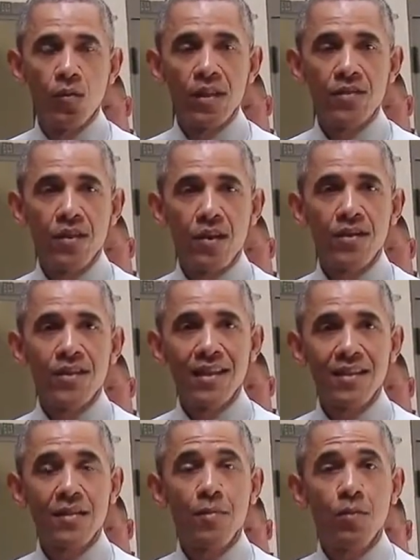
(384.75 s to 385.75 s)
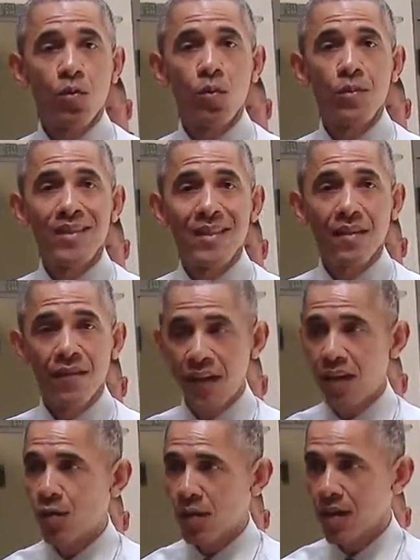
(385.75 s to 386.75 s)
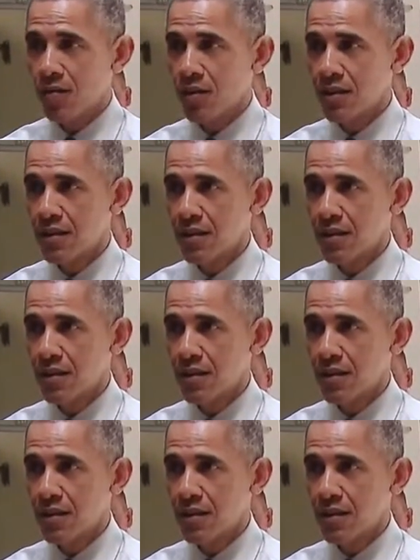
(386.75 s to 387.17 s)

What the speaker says: we start seeing some improvements at the federal level,